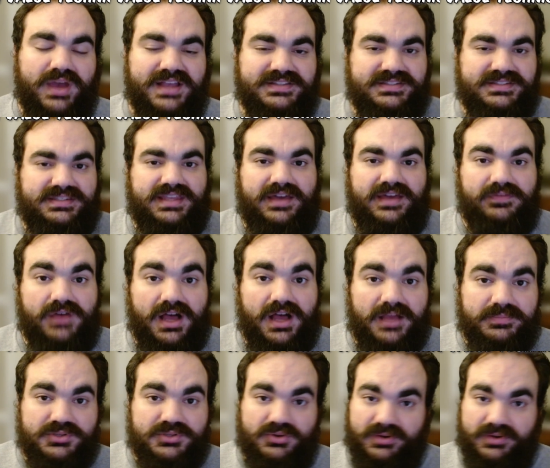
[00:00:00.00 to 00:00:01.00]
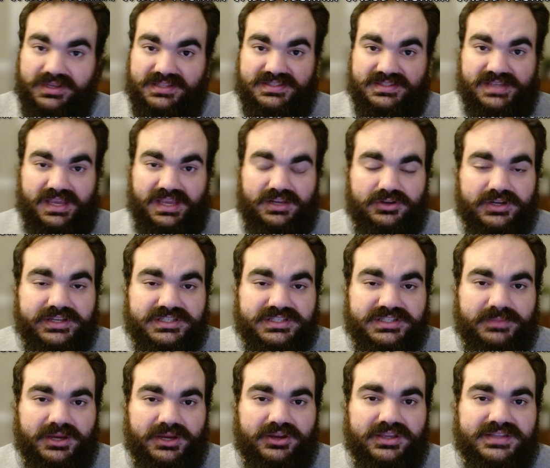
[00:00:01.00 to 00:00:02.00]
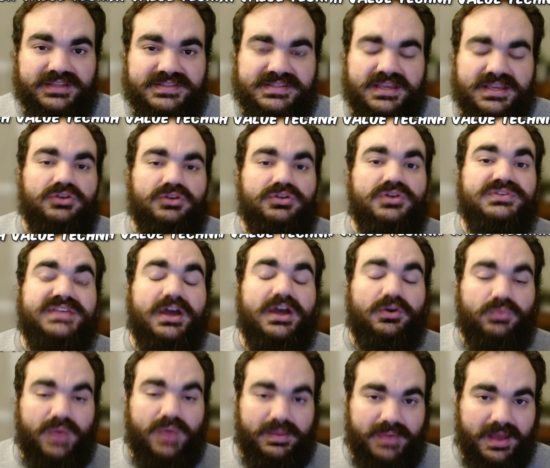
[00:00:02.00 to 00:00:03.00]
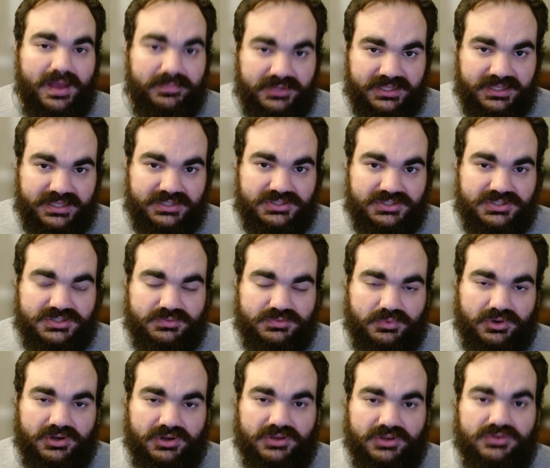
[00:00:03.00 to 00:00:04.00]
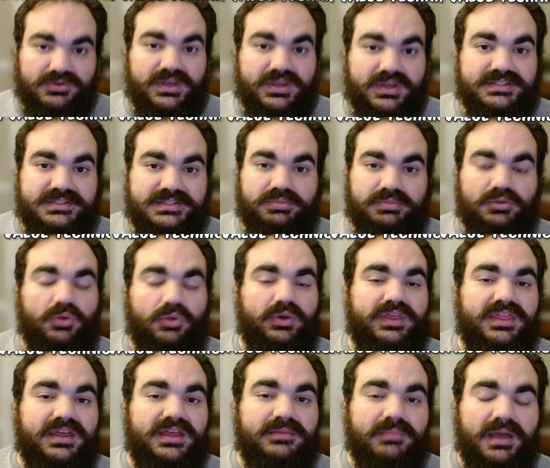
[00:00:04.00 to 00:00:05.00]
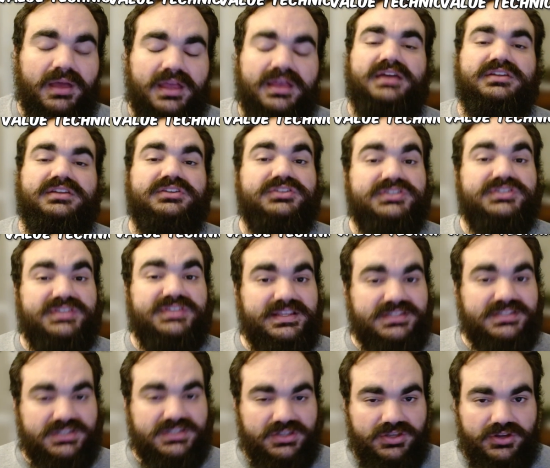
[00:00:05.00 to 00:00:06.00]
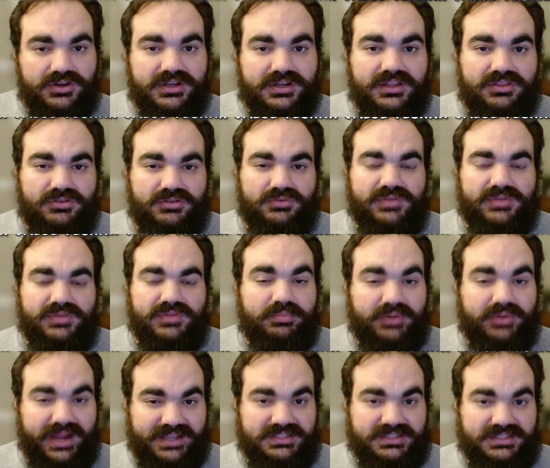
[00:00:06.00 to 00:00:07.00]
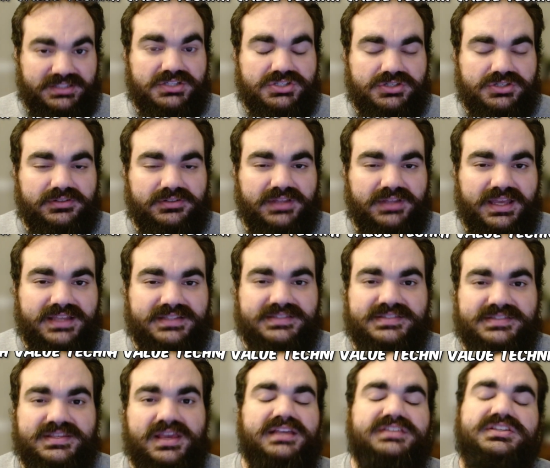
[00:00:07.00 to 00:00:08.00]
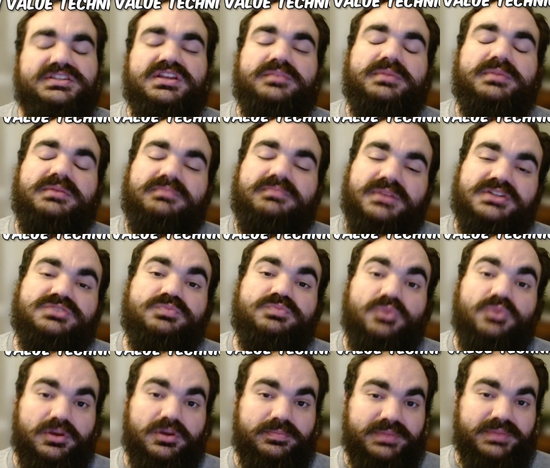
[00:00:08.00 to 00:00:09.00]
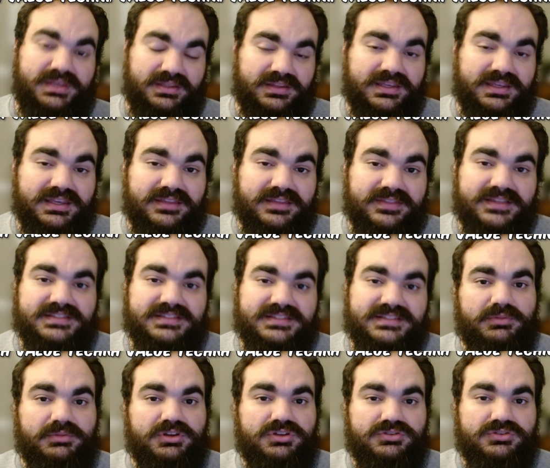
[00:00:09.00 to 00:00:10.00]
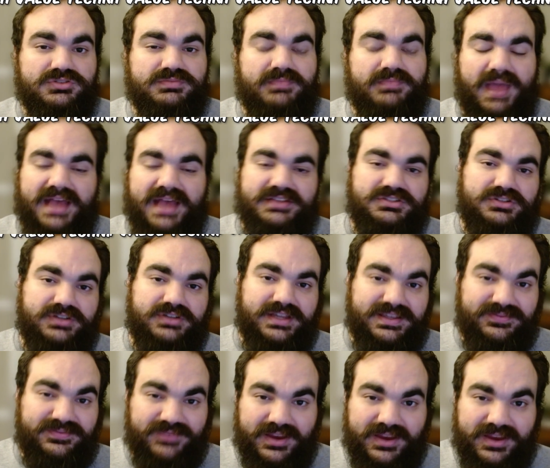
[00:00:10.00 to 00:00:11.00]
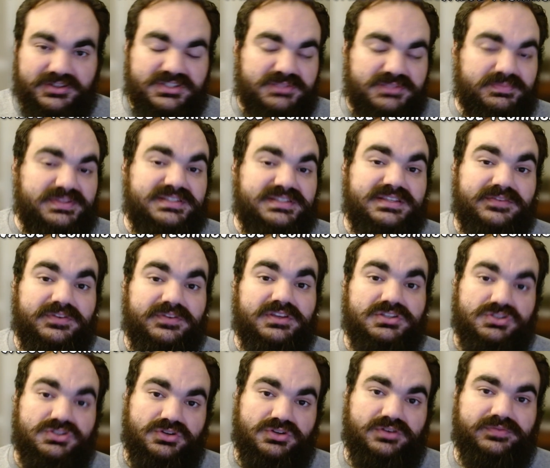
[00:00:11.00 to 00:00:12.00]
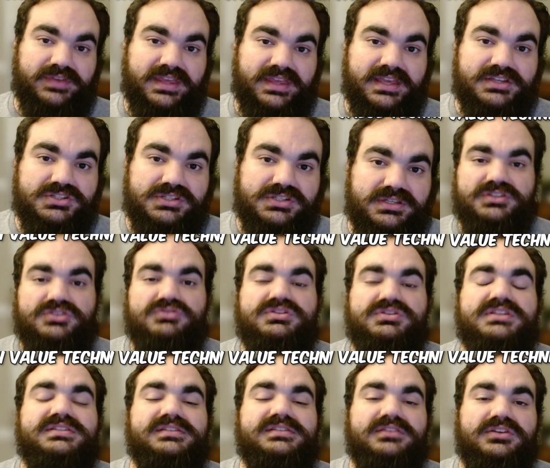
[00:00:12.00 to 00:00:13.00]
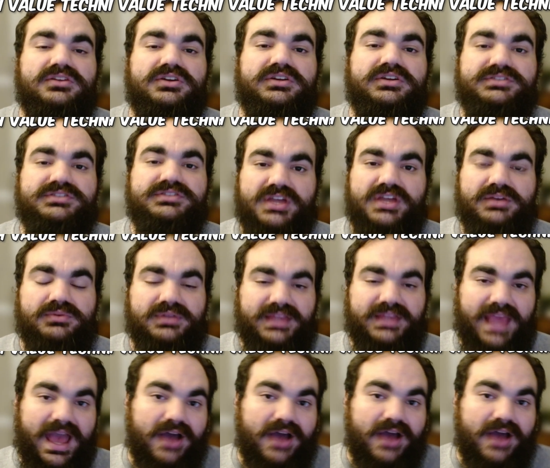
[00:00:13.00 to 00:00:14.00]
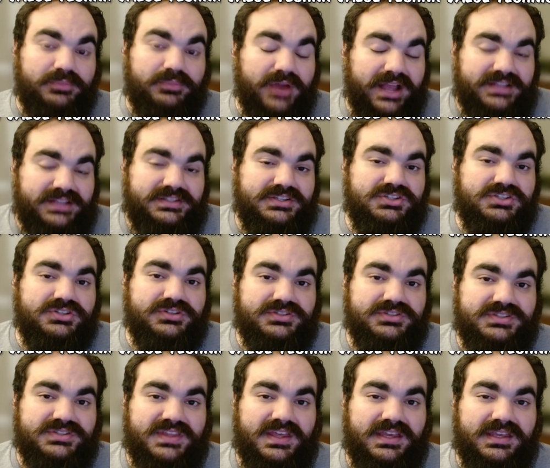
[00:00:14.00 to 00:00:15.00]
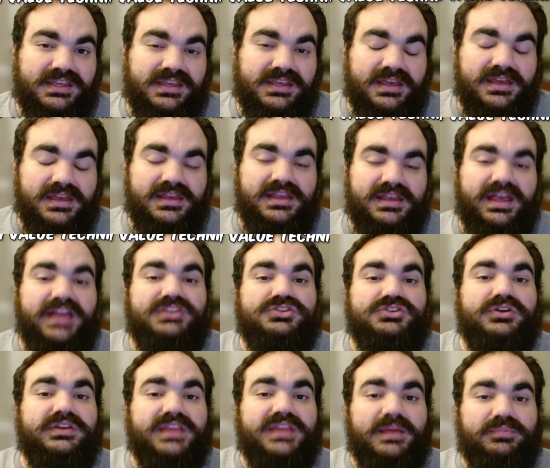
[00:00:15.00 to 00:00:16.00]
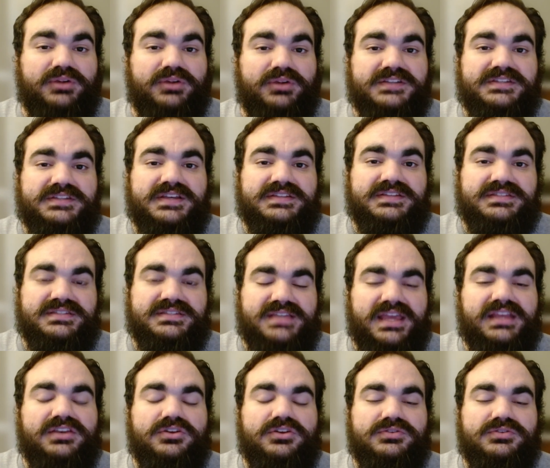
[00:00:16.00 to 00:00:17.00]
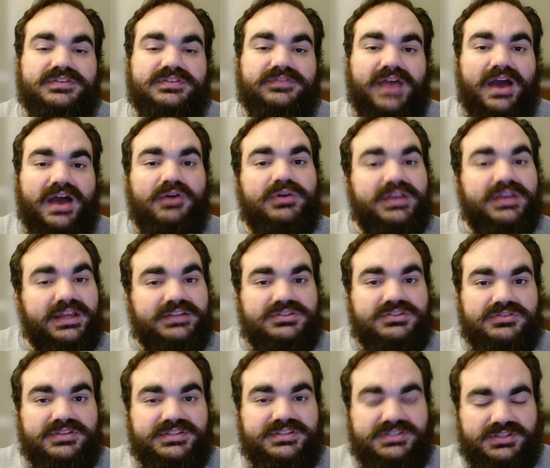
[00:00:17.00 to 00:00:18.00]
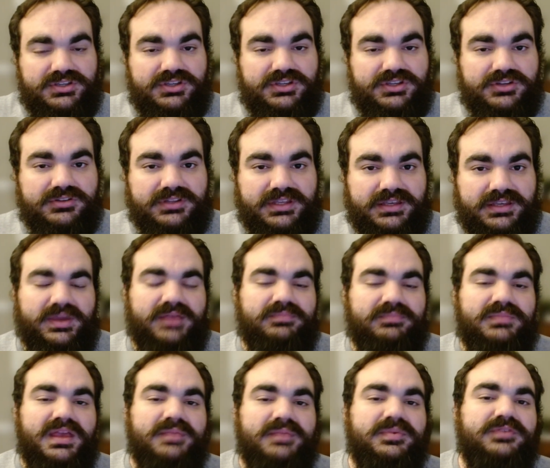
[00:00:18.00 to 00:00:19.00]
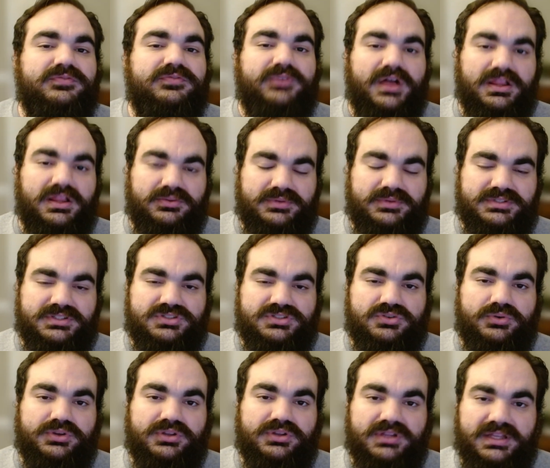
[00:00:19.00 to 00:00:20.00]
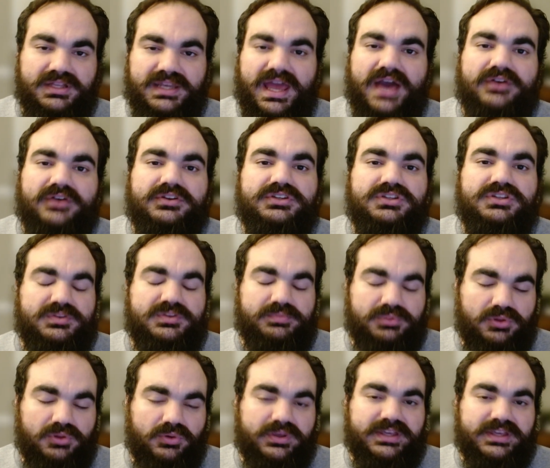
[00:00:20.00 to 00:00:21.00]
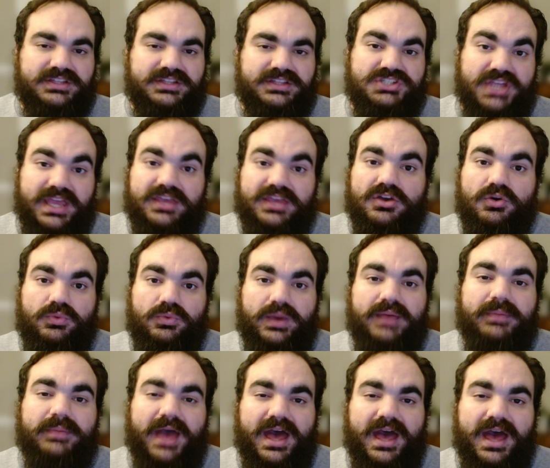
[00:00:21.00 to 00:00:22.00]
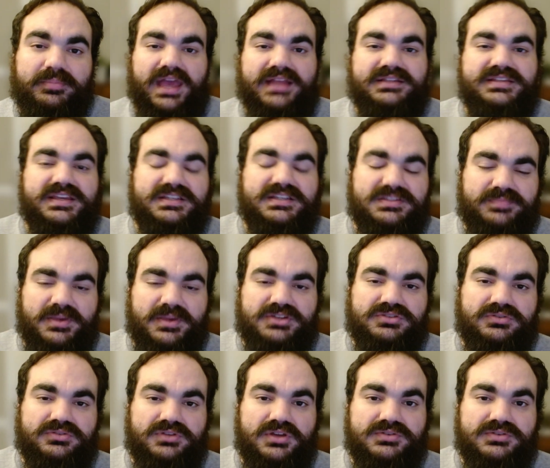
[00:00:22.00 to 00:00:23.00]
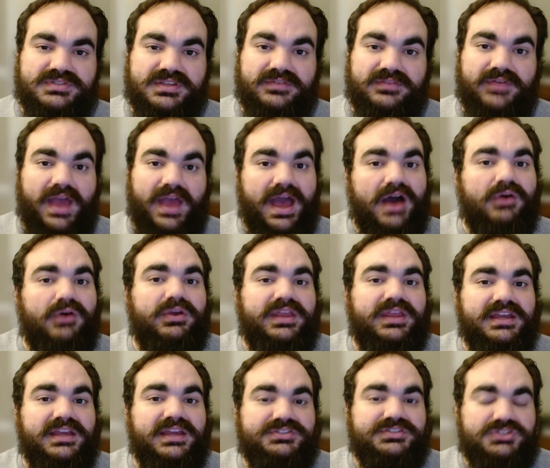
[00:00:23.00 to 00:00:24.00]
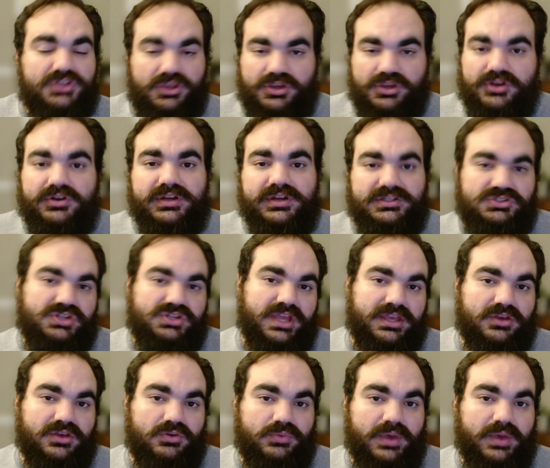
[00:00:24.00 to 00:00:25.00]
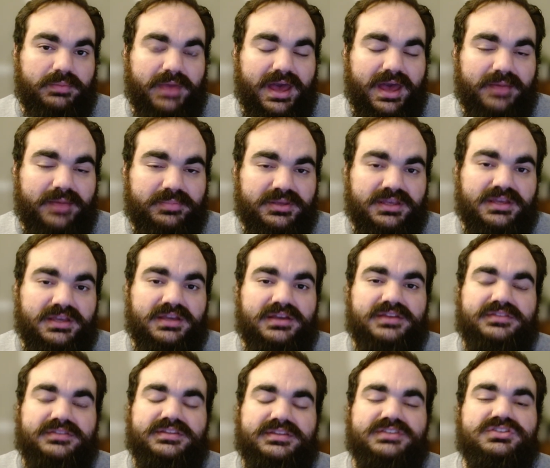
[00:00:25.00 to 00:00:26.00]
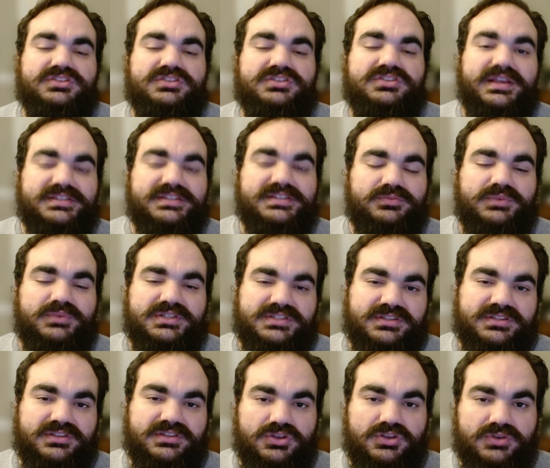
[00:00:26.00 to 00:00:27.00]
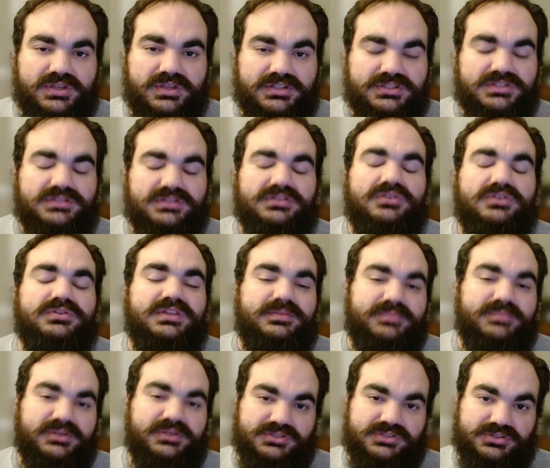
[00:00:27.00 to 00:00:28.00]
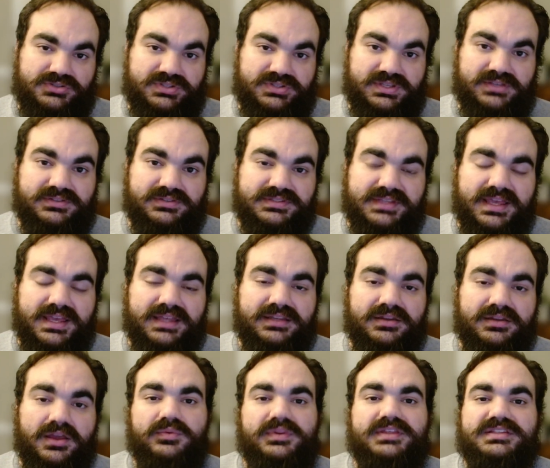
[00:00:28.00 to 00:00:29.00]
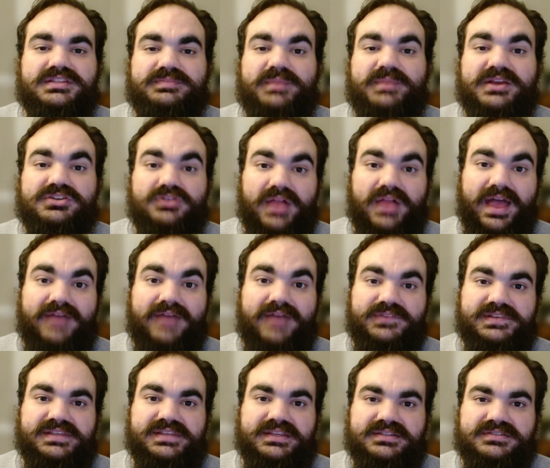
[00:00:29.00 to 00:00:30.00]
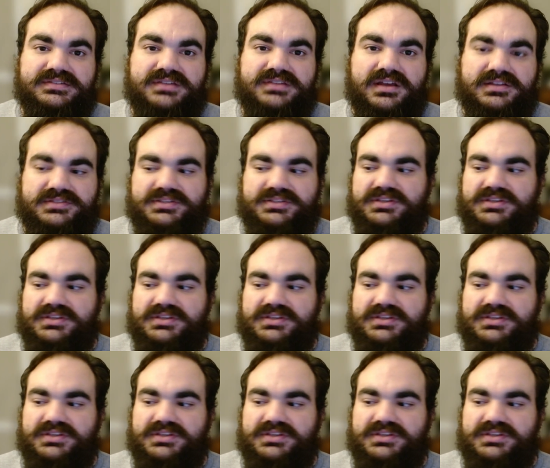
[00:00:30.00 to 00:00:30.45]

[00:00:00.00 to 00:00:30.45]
has DevOps or container experience, who knows how web applications work, who can deploy them, and understands security through that practitioner lens is going to be much more appealing than someone who's mastered a very specific certification. So just learn generally how the practitioners think and during that process, take notes of how can I do this securely, right? Maybe follow a tutorial on how to deploy a Django web app and take special notes of how can I secure a Django web app. These are ways in which you can slowly build your skill set with a special emphasis on